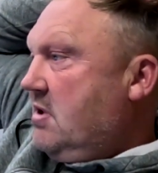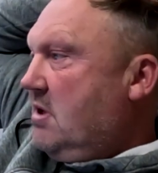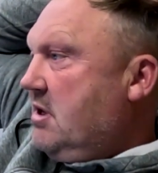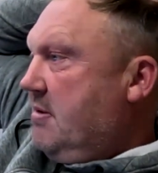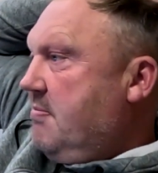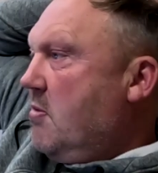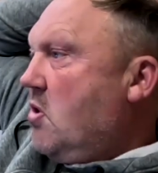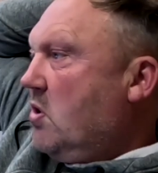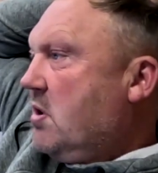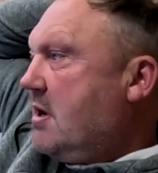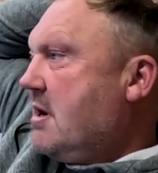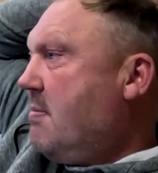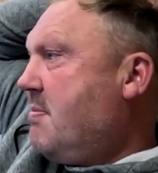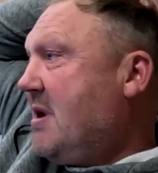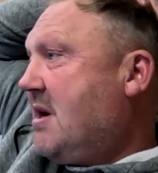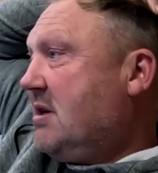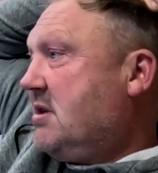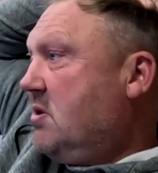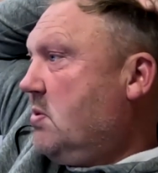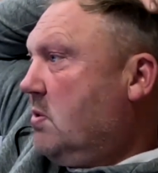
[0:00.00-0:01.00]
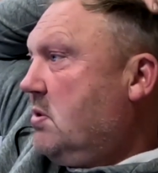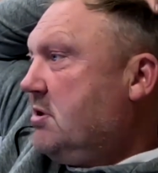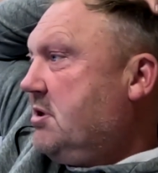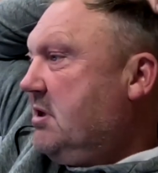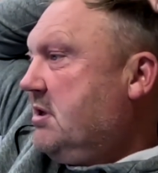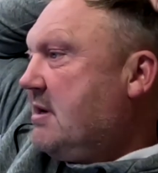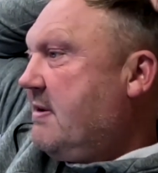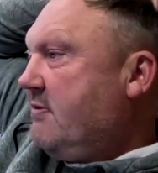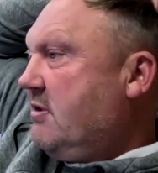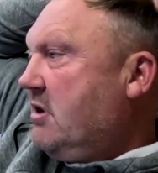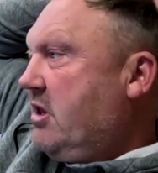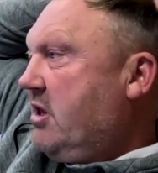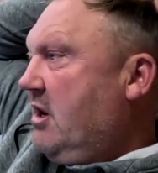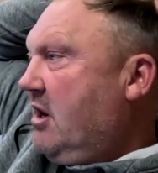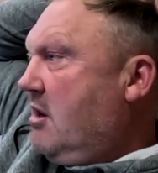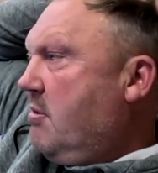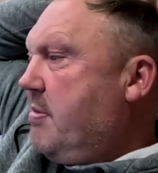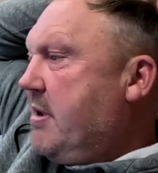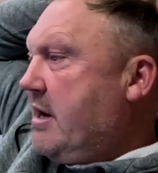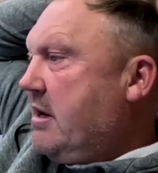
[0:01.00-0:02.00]
He might get back to us, he's having to
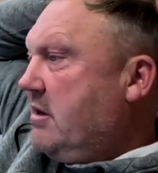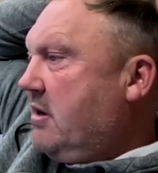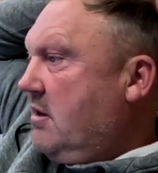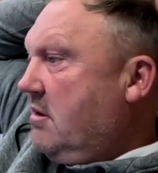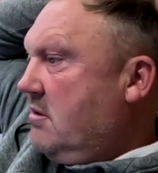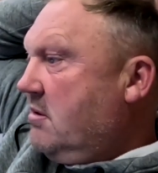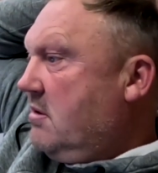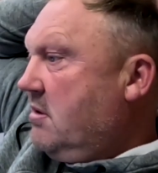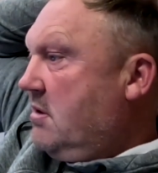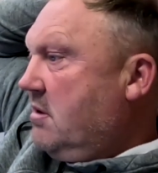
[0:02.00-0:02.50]
think about it.